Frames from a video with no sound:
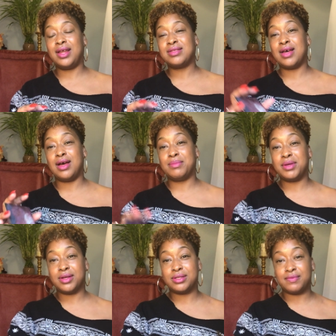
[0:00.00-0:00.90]
I like the
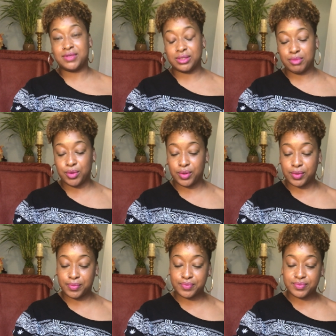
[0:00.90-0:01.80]
ambiance of the
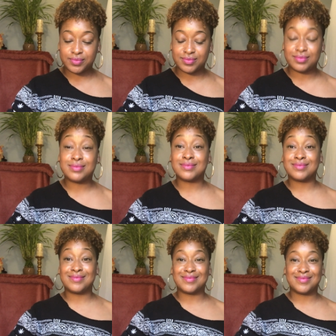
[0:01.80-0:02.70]
smoke.
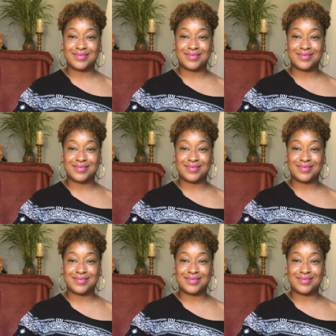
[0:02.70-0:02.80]
Mm.